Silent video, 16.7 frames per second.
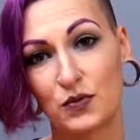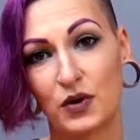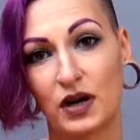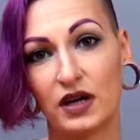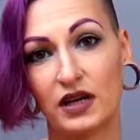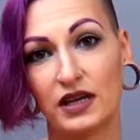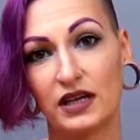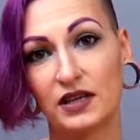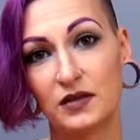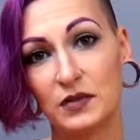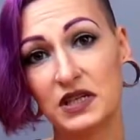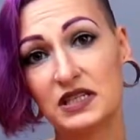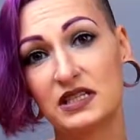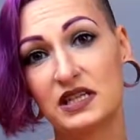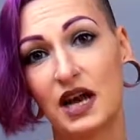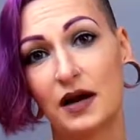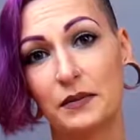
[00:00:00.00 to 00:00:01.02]
But in the
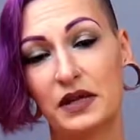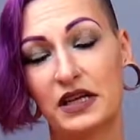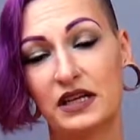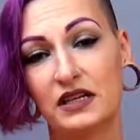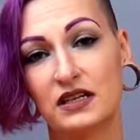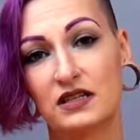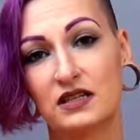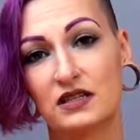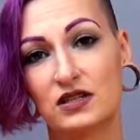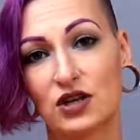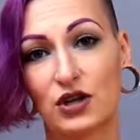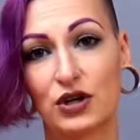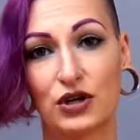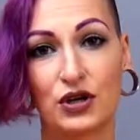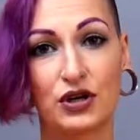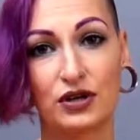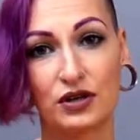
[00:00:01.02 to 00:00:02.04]
meantime, he has
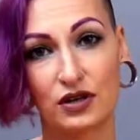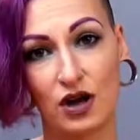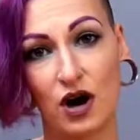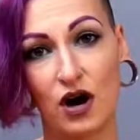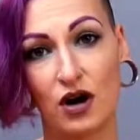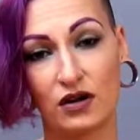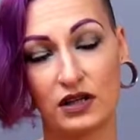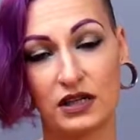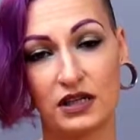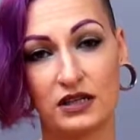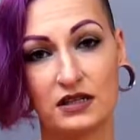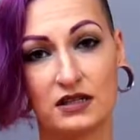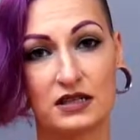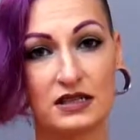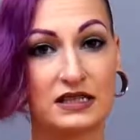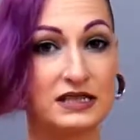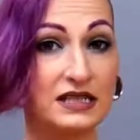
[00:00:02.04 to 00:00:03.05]
unearthed all
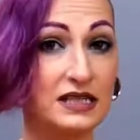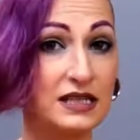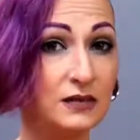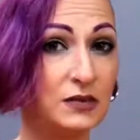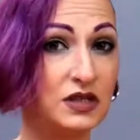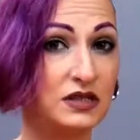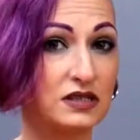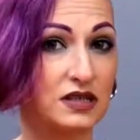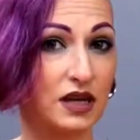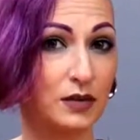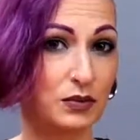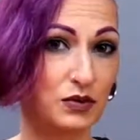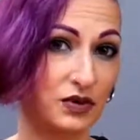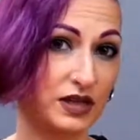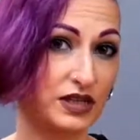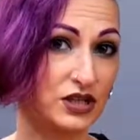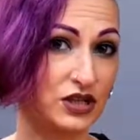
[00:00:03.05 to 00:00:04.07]
these demon-type
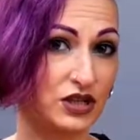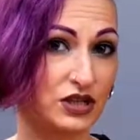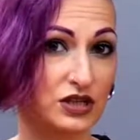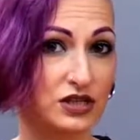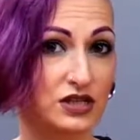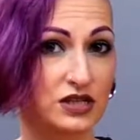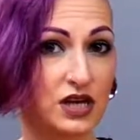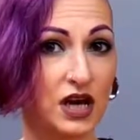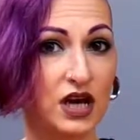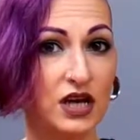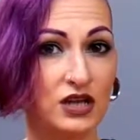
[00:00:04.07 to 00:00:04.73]
creatures